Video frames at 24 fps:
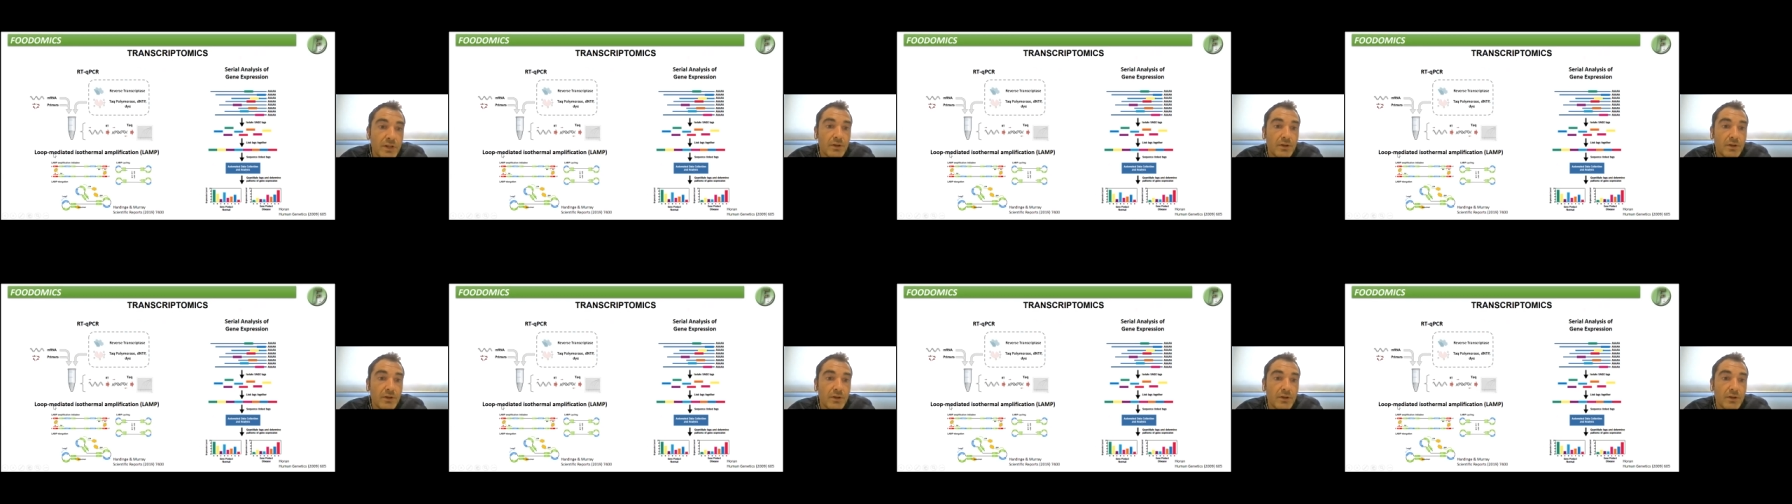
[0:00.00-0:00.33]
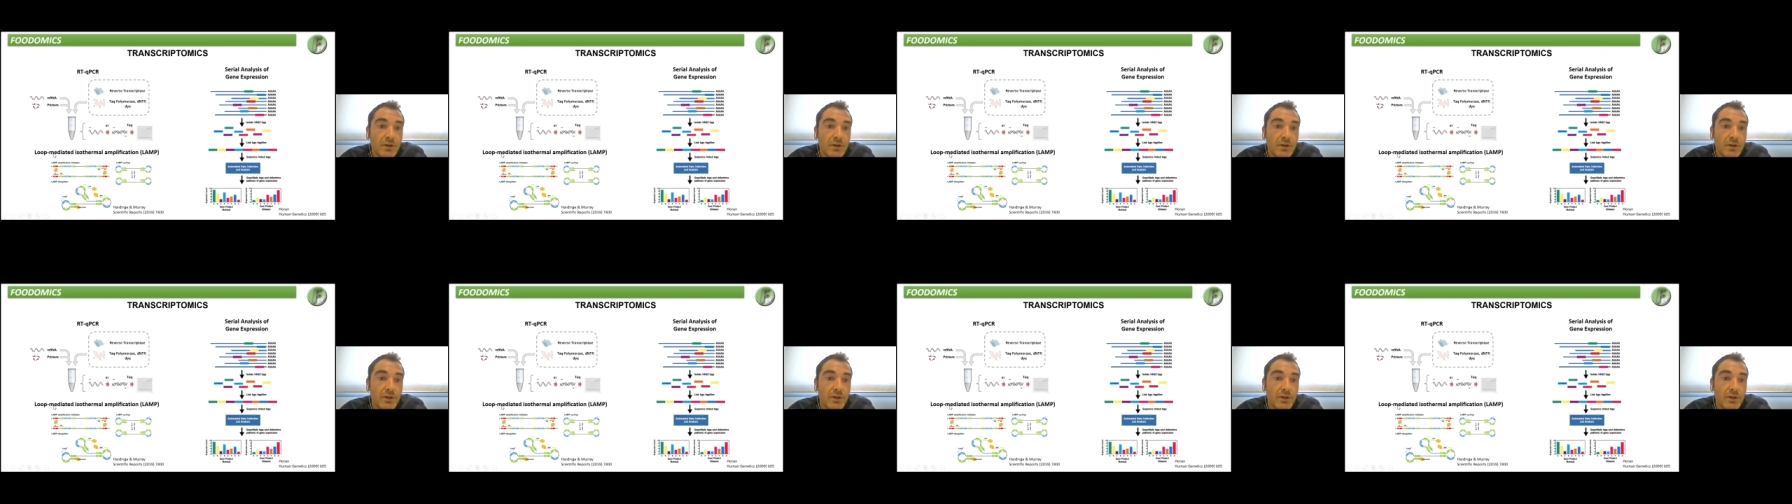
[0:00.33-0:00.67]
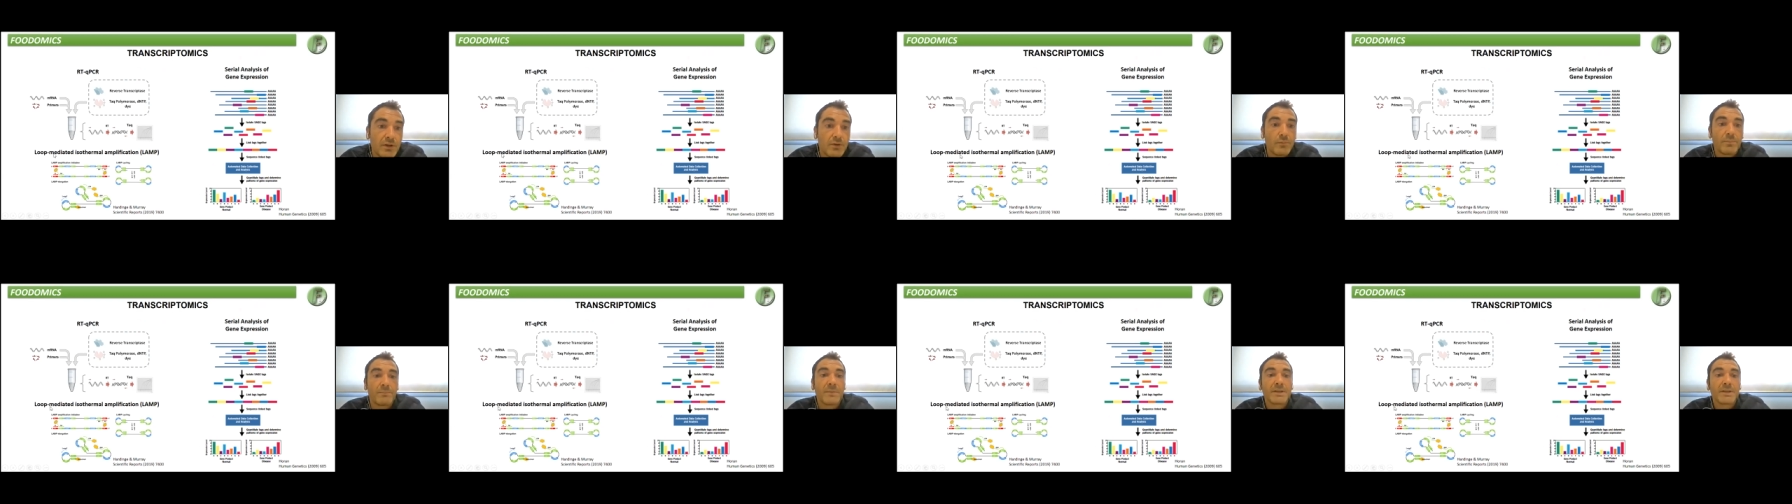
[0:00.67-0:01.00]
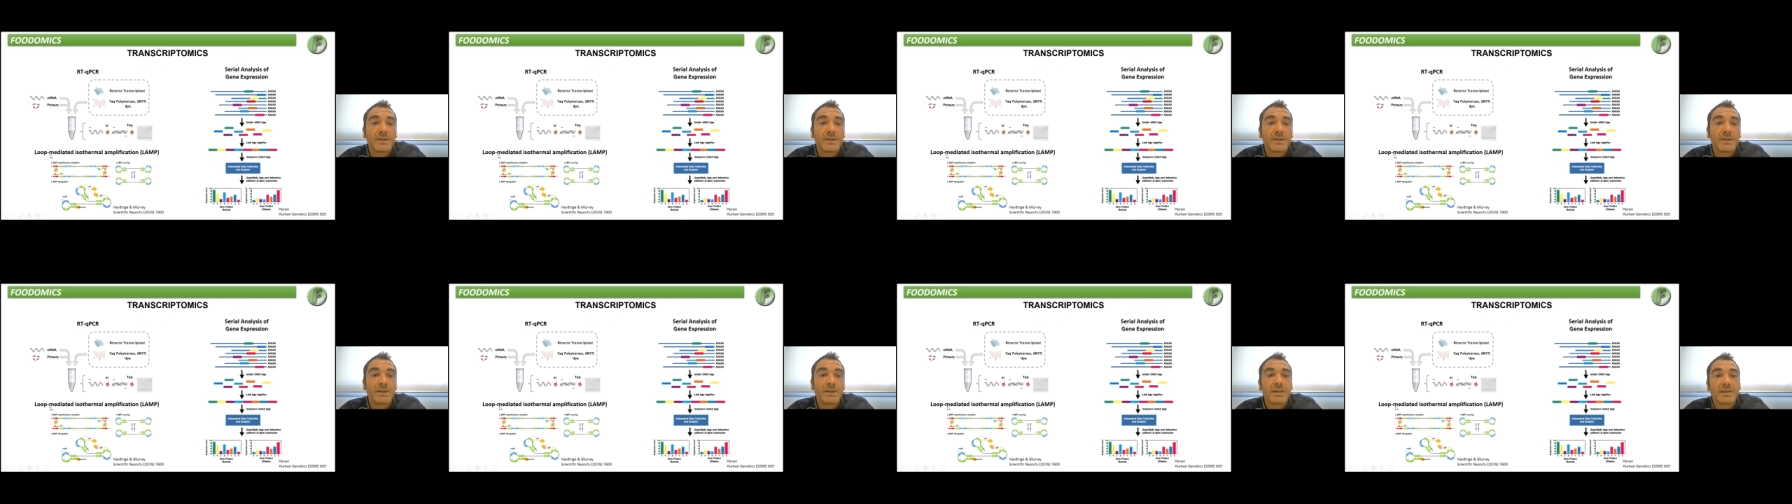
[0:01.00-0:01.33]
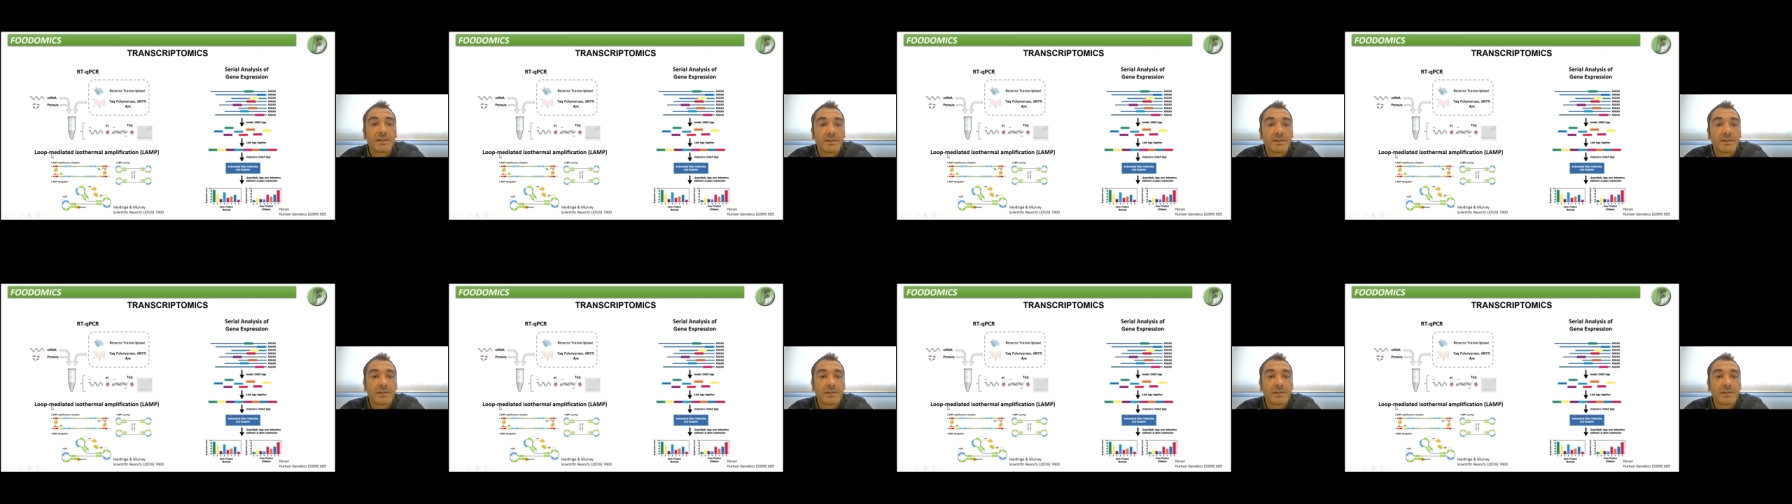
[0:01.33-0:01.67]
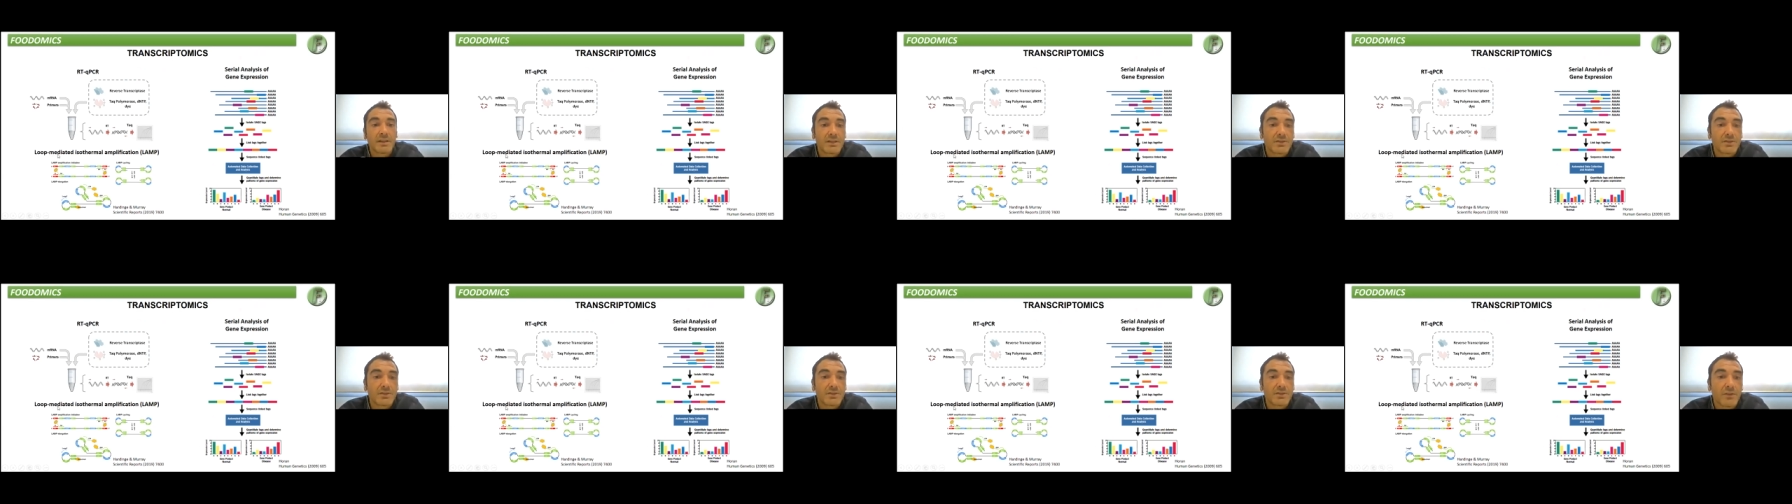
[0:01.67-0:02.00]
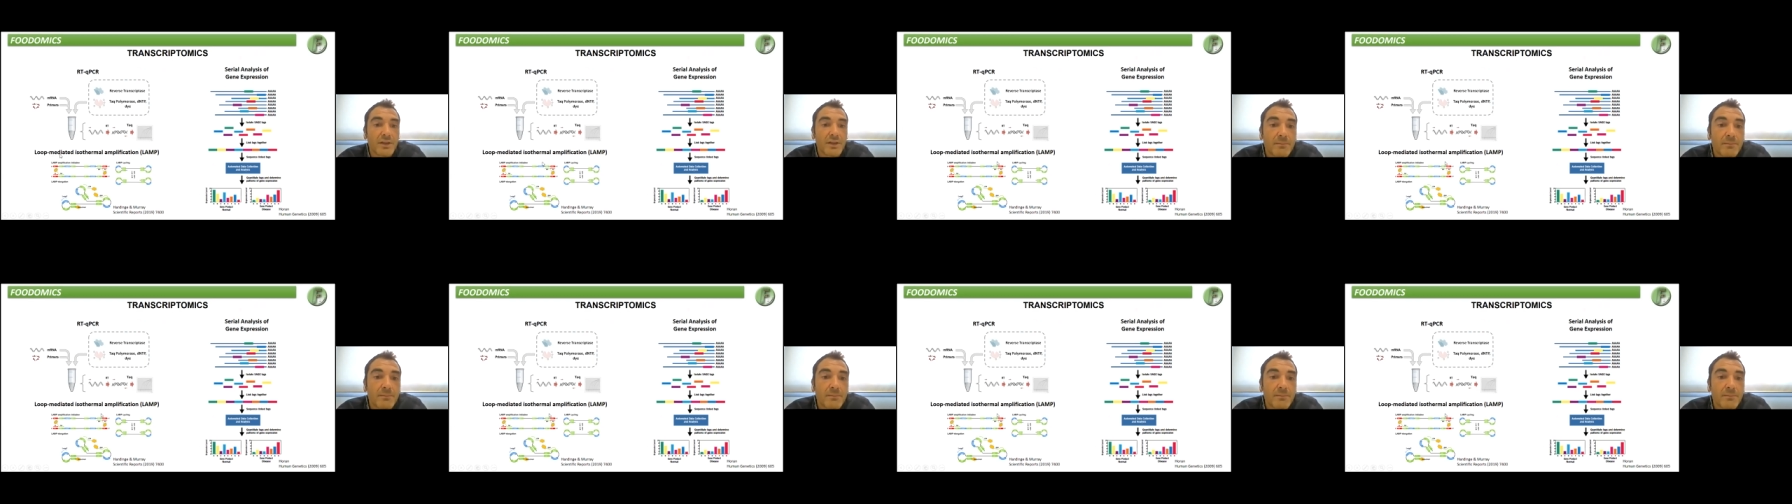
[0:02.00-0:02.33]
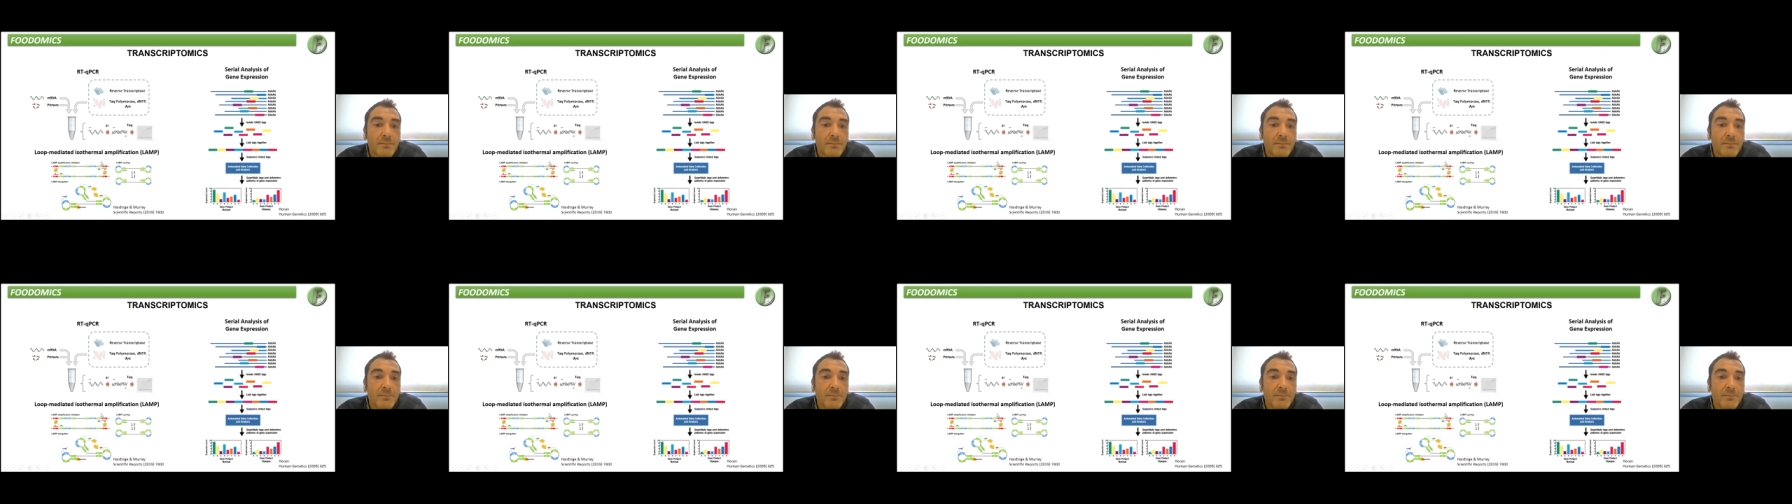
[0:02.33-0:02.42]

loop-mediated isothermal amplification